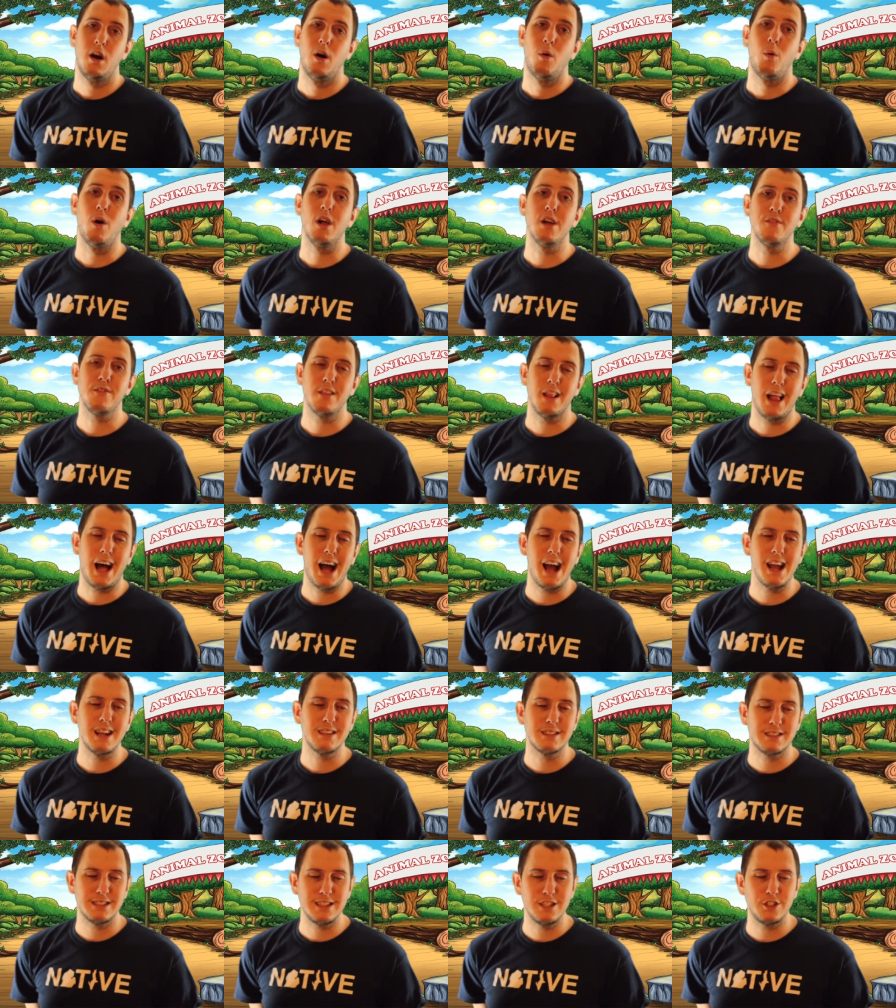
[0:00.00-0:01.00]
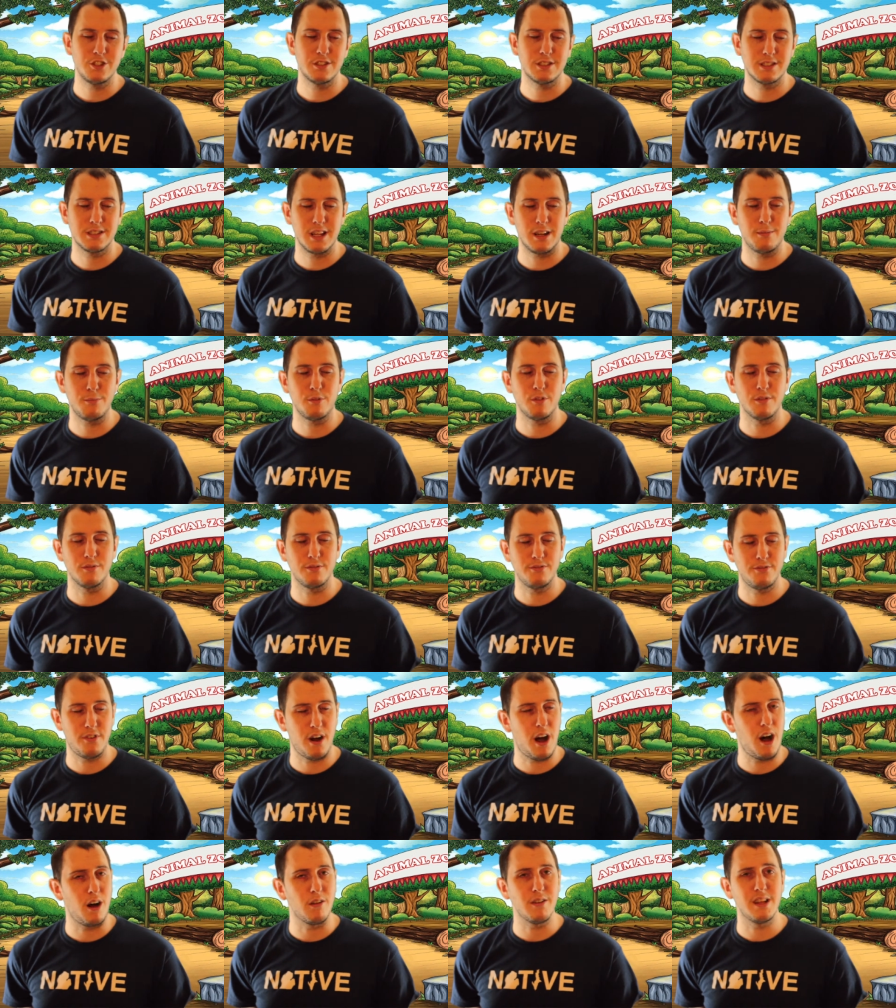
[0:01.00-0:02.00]
Well, if a lion sees you stumble and
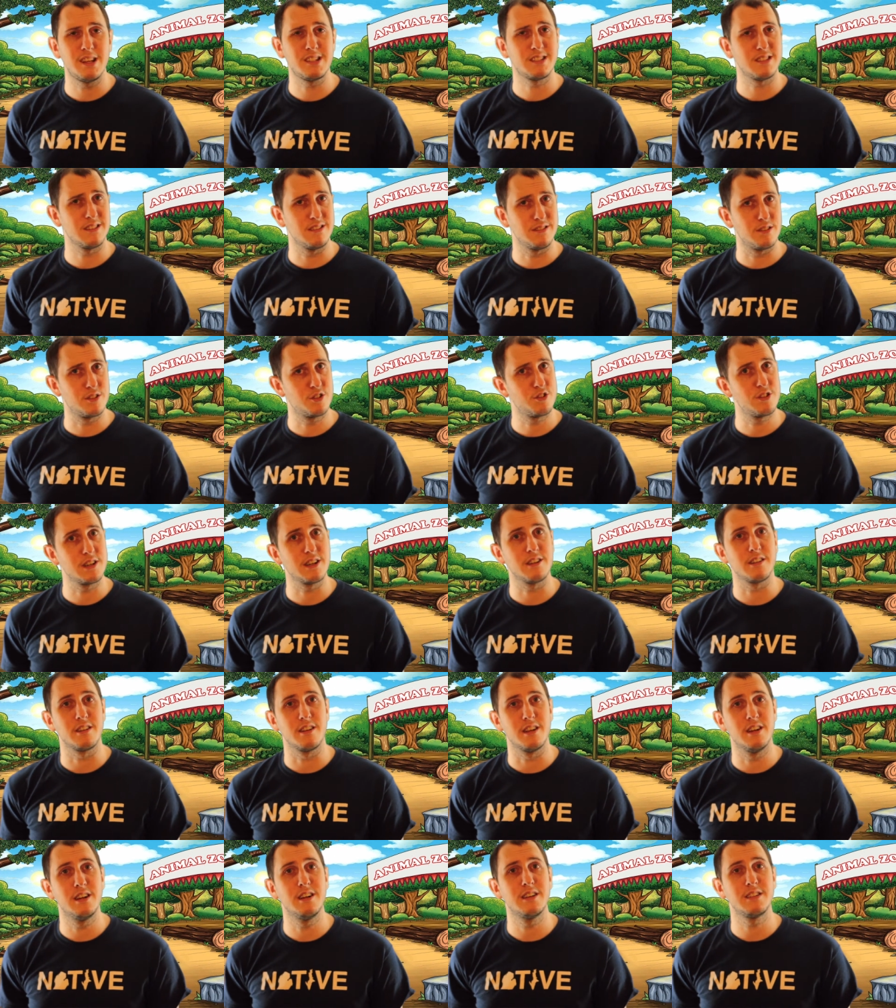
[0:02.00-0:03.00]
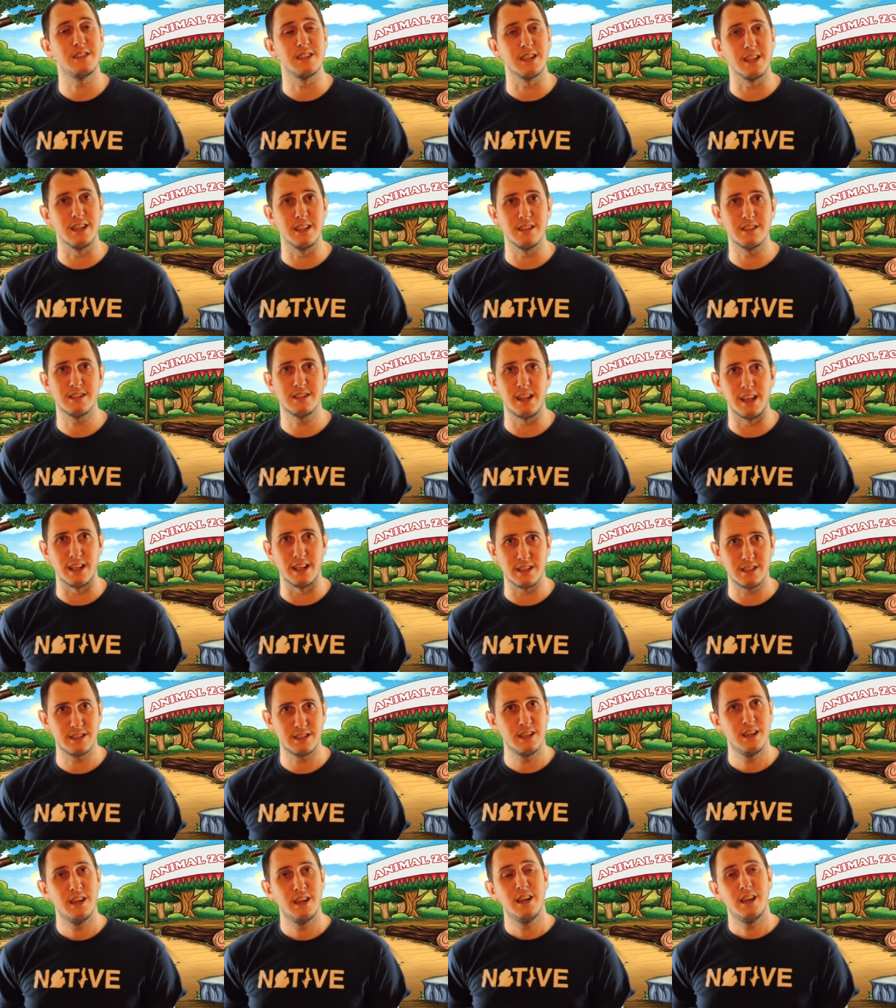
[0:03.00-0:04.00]
fall, that's going to trigger their hunting
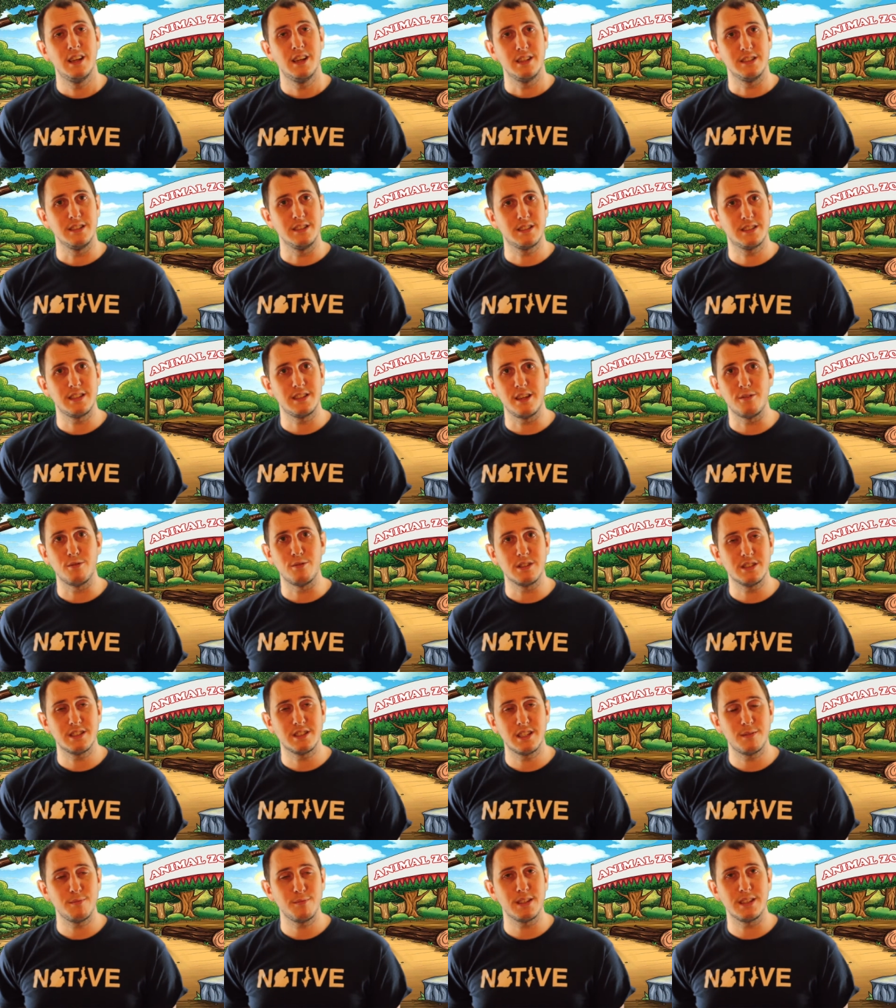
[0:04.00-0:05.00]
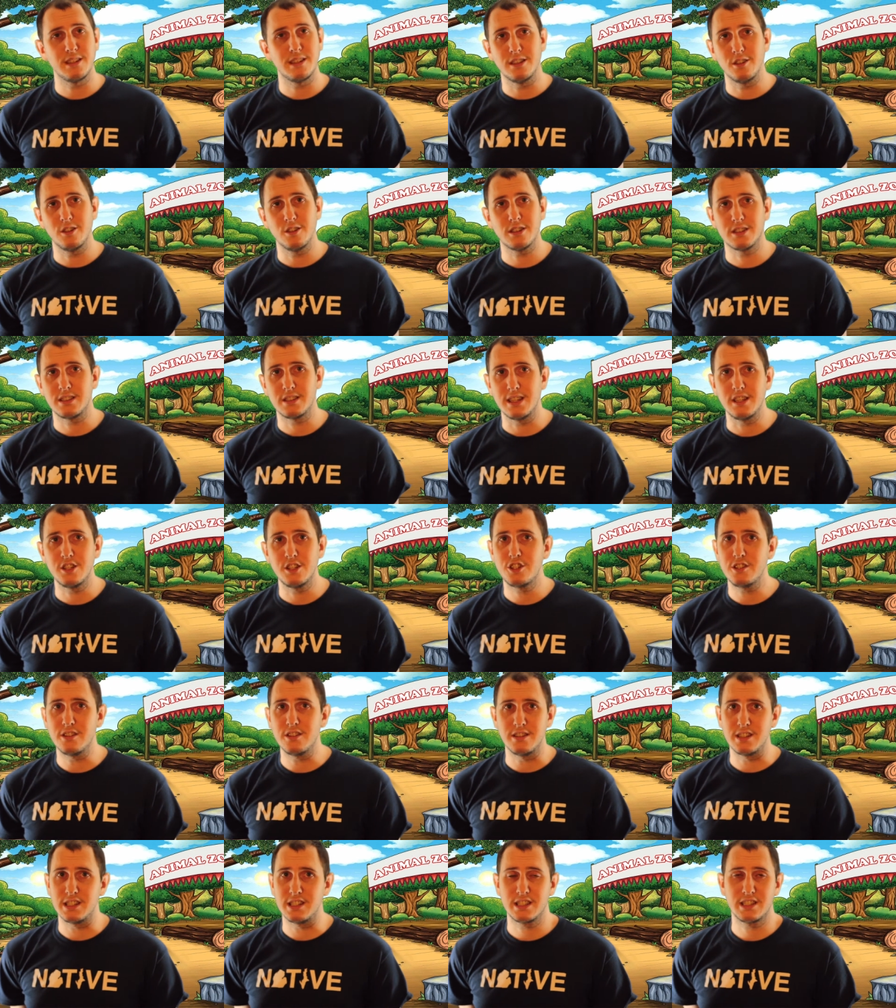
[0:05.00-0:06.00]
instincts. You see, when something that looks
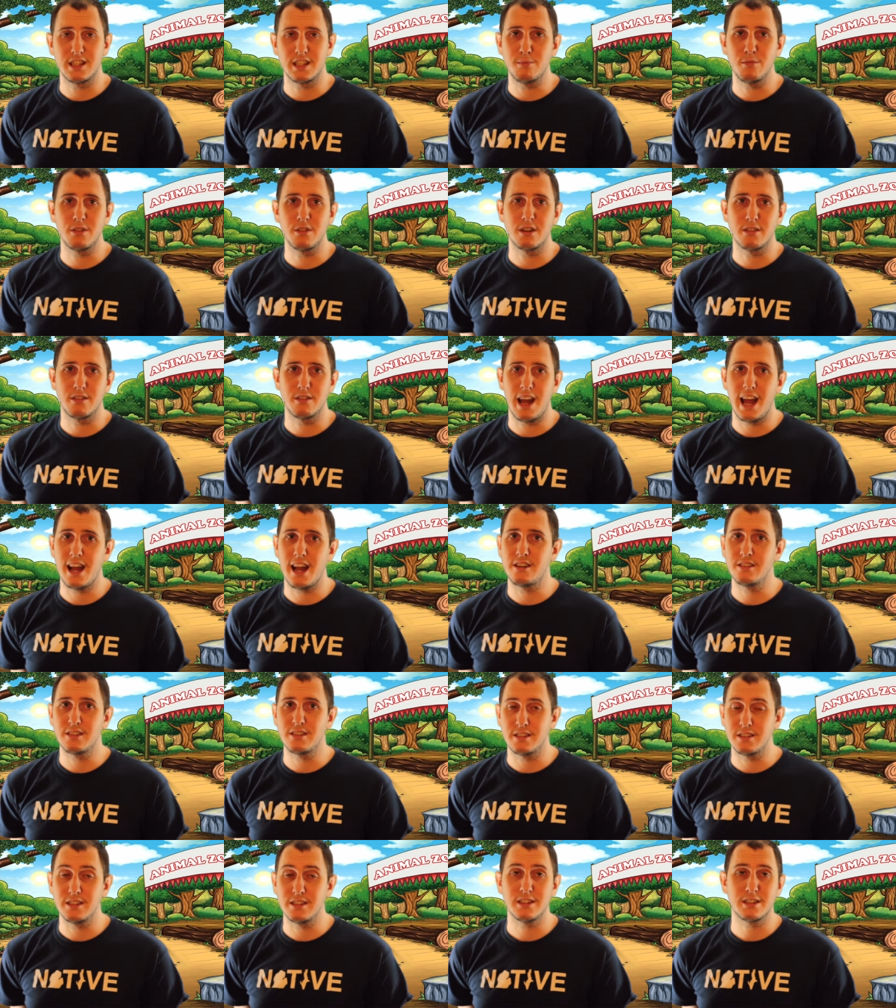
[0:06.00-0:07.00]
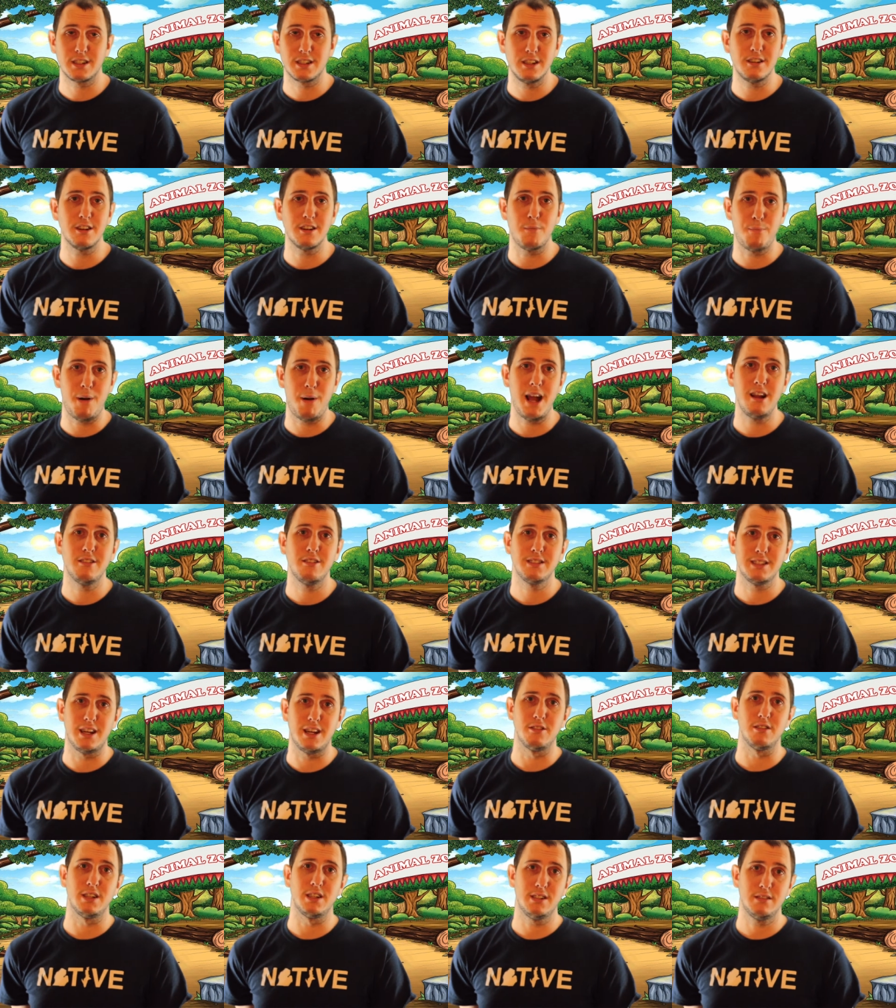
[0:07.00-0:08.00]
injured and stumbling around, they're going to pounce
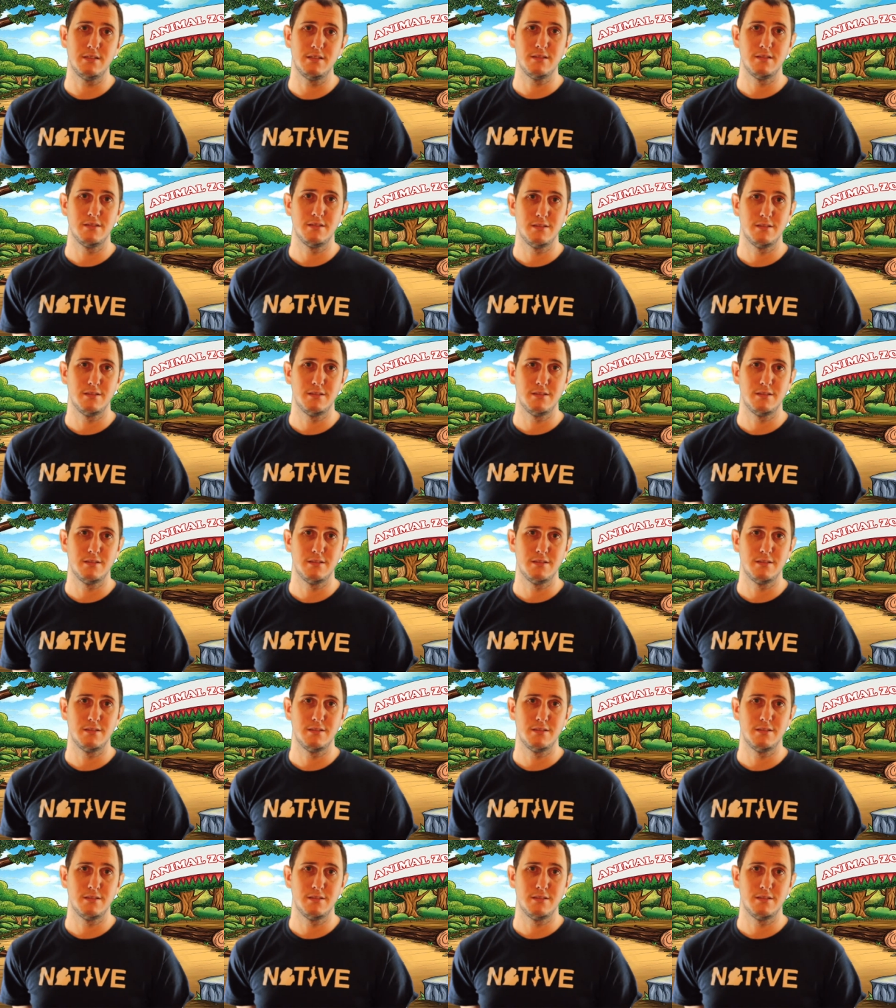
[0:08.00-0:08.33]
on it.